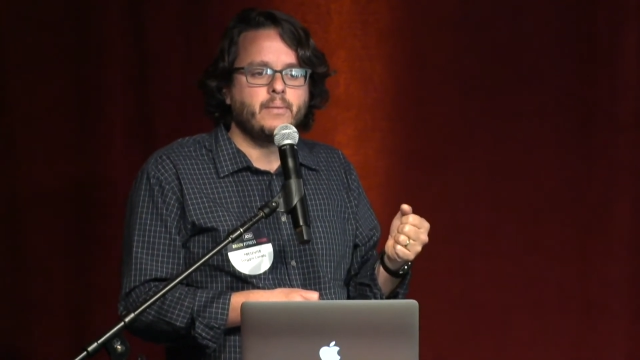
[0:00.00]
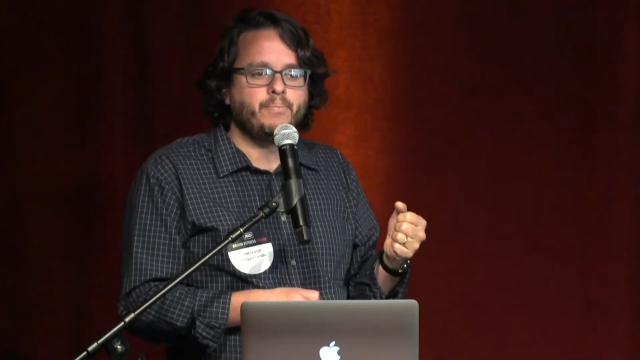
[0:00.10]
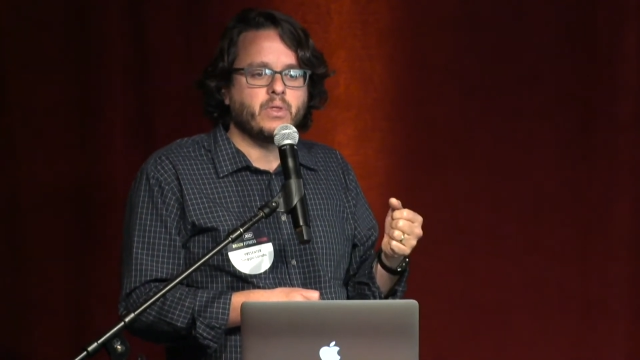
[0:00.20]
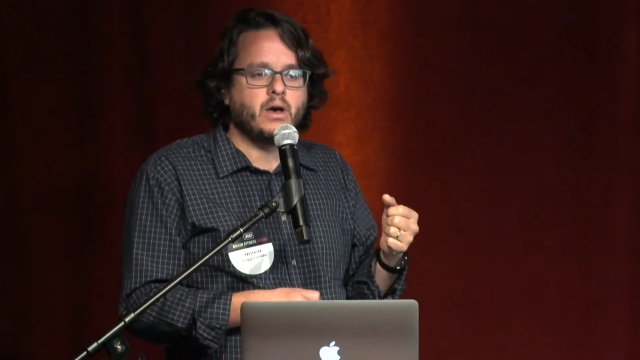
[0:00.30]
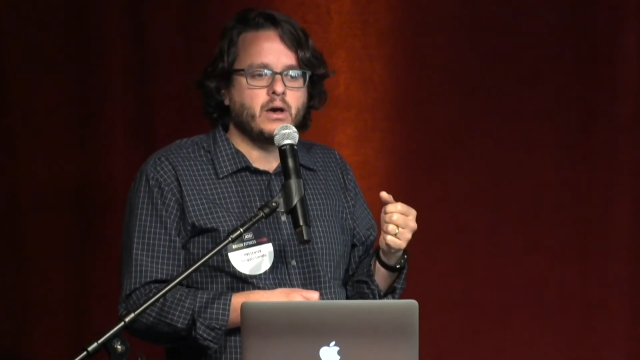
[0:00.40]

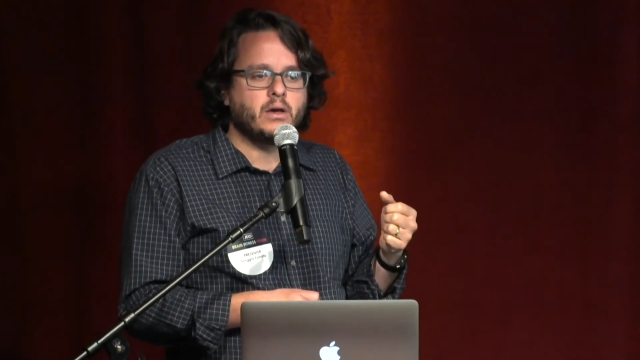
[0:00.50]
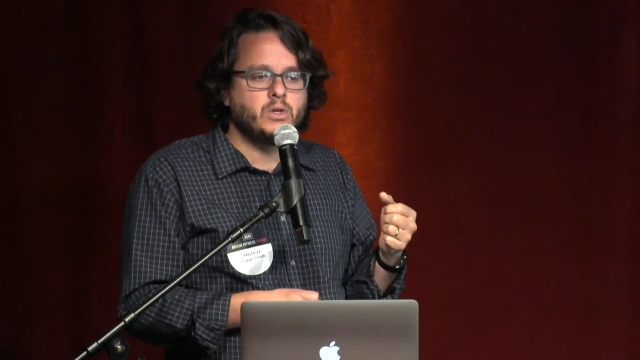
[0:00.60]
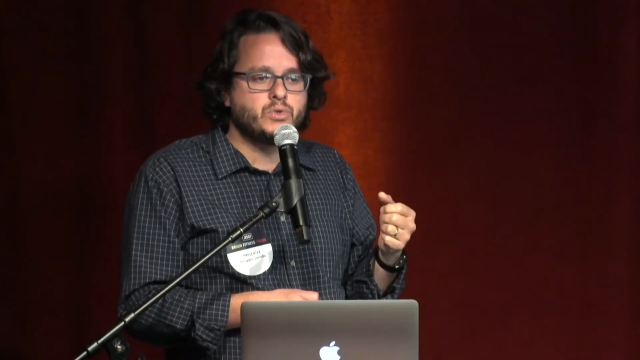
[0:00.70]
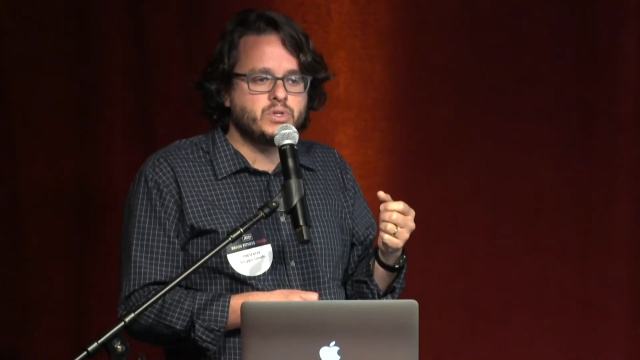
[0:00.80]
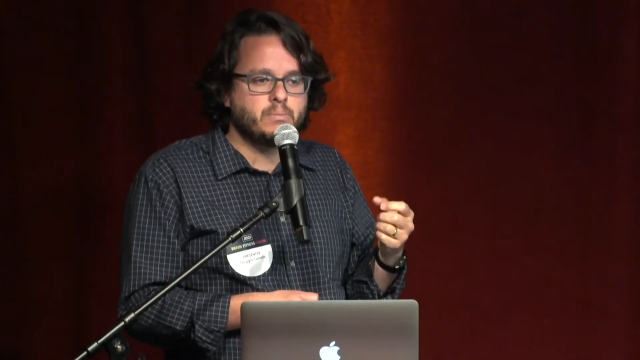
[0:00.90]

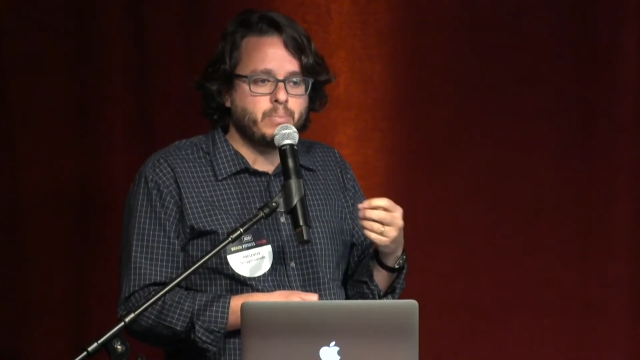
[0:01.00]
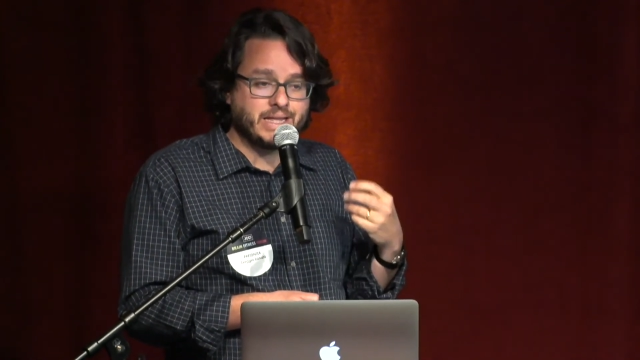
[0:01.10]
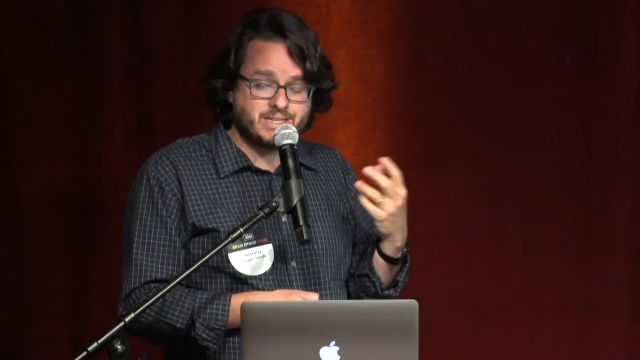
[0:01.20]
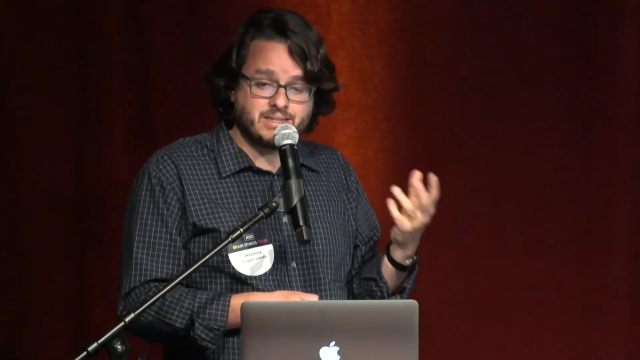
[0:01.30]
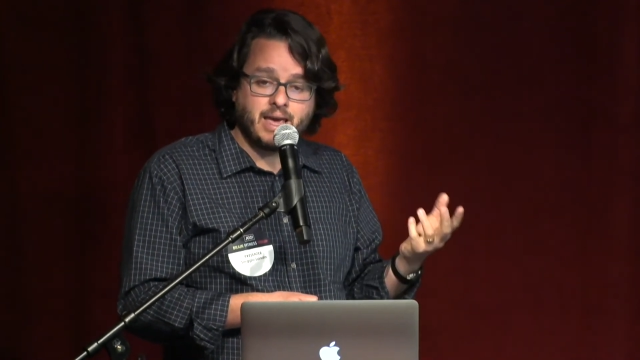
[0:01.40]
using
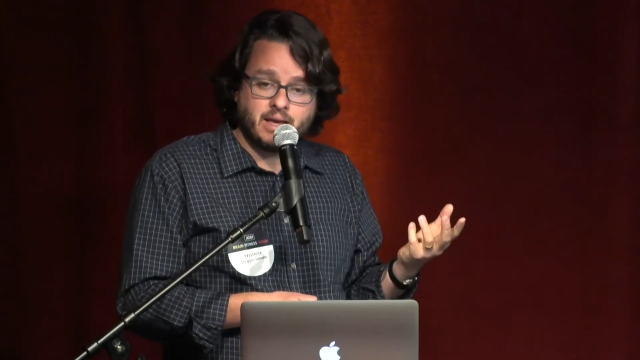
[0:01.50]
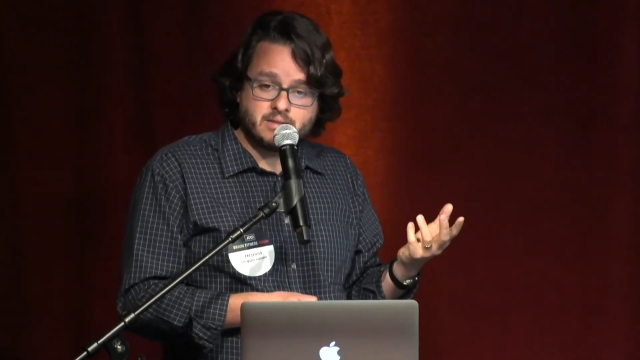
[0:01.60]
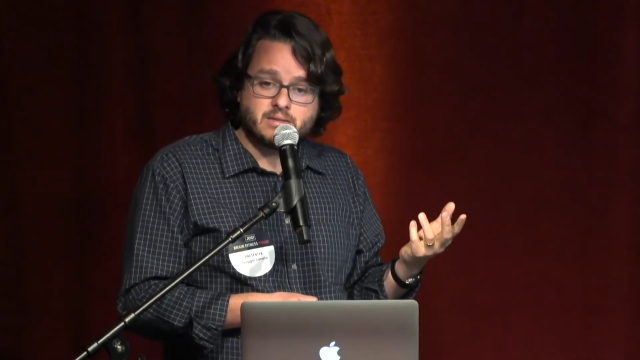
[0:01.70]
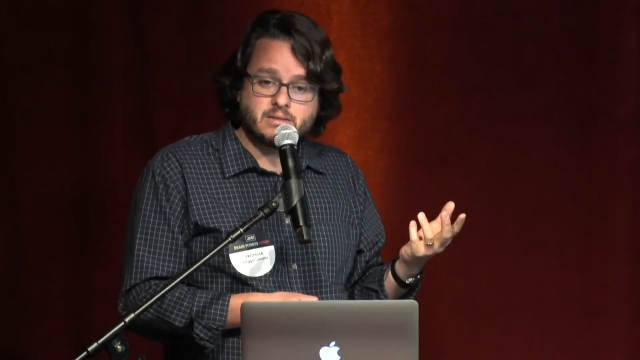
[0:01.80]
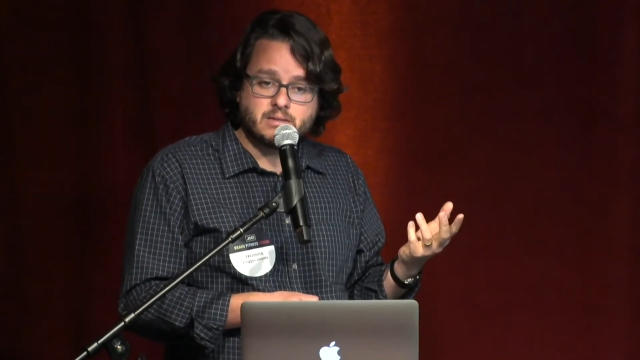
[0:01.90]
PET
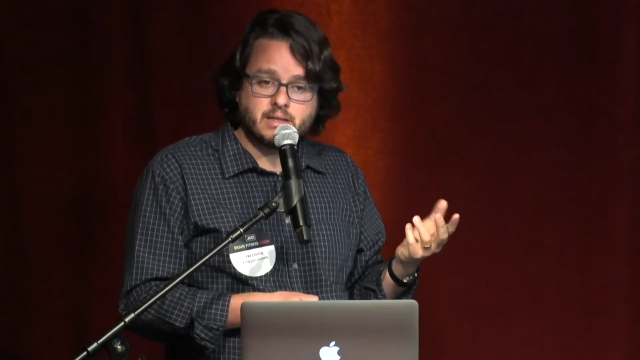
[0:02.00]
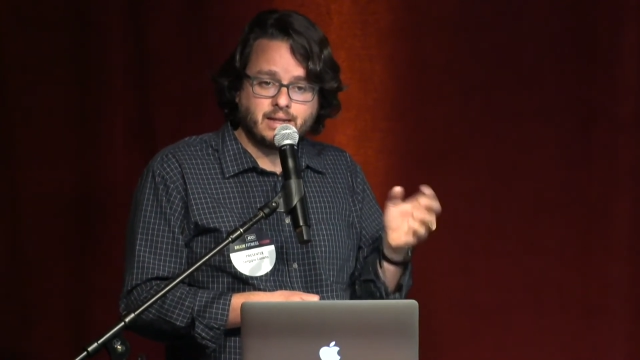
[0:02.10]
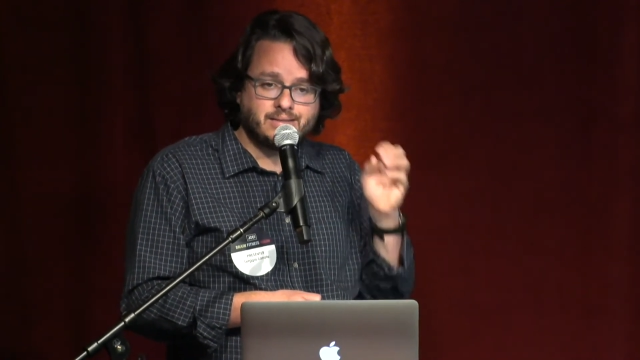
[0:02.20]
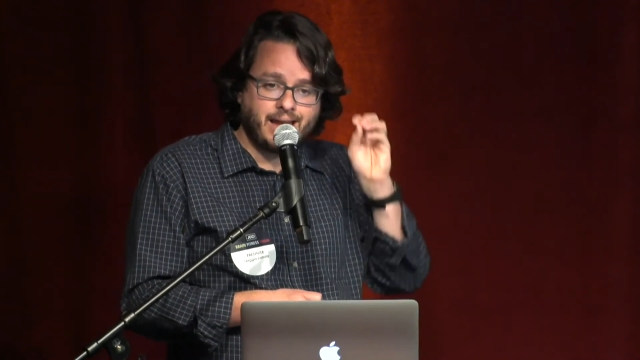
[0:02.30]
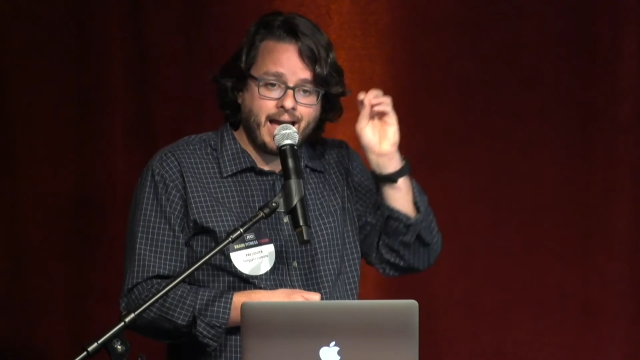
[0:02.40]
scans
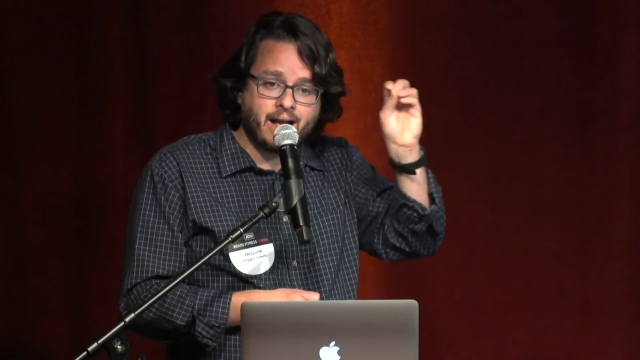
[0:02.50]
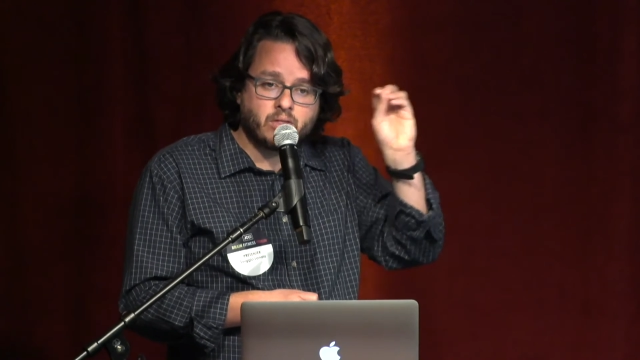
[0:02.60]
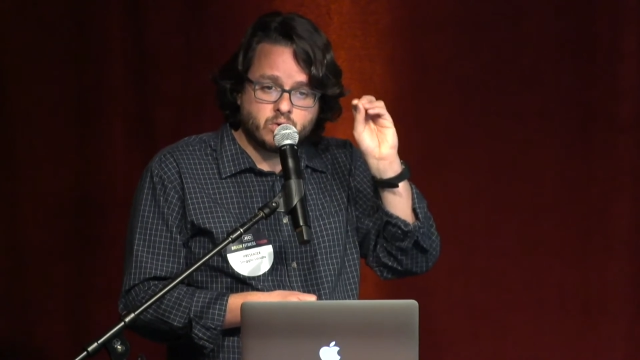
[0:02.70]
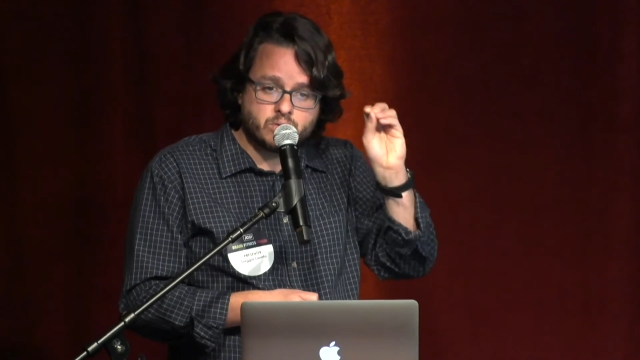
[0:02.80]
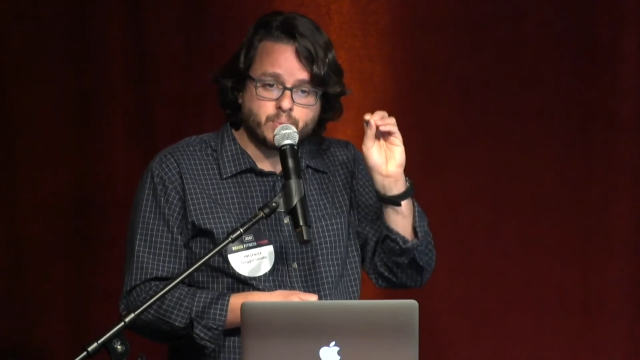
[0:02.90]
that tag
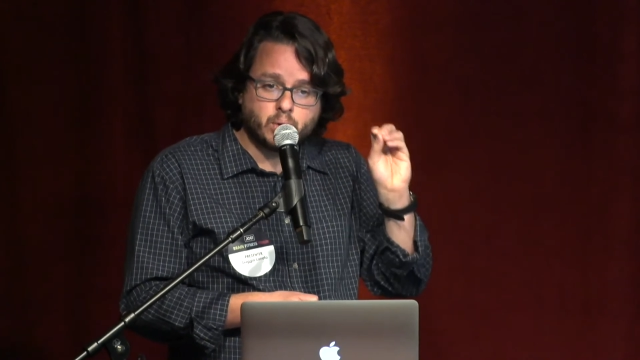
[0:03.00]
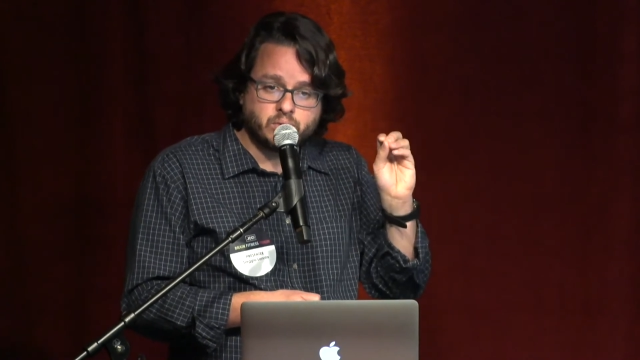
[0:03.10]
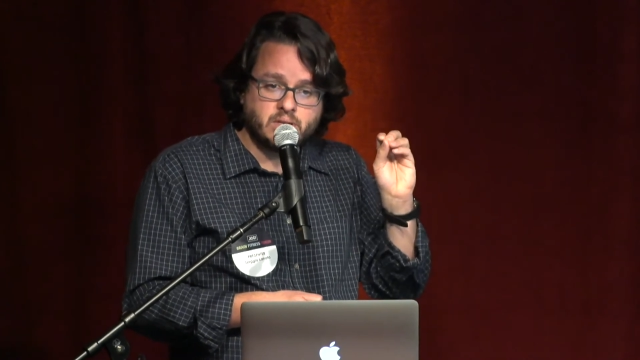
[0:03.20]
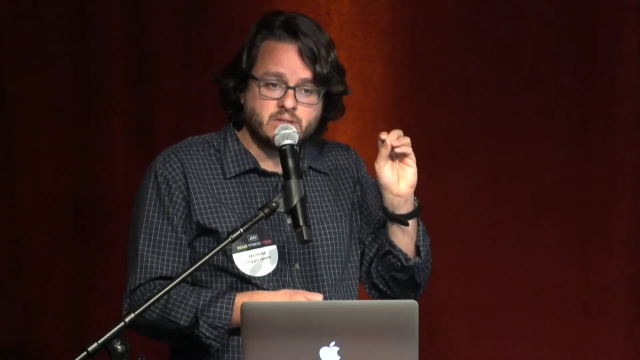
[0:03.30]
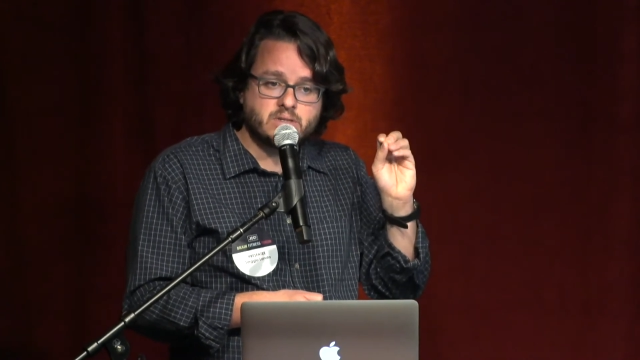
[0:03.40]
those
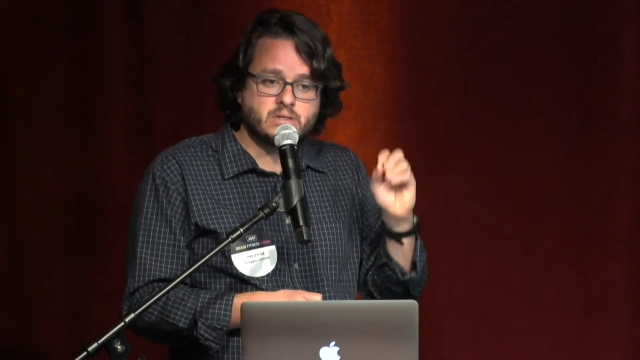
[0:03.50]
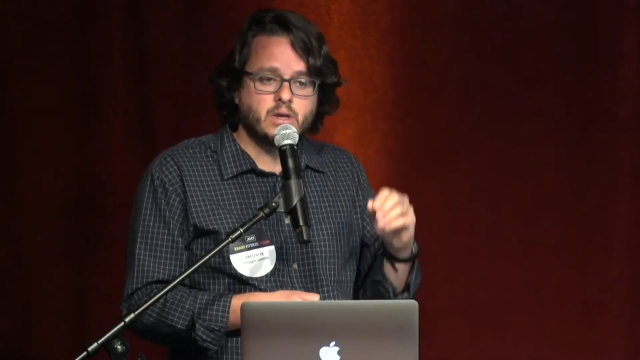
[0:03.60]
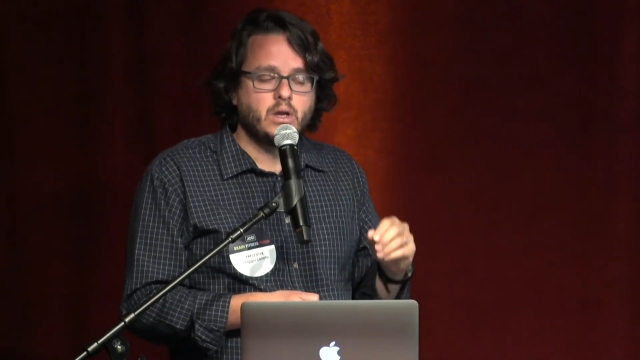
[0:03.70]
proteins,